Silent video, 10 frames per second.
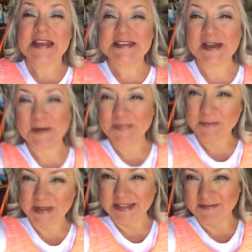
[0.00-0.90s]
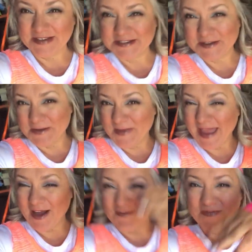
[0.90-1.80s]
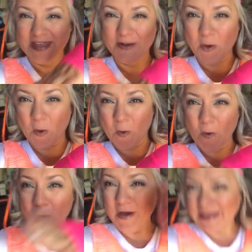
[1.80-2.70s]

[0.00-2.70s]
So, but let me show you my outfit. Oh,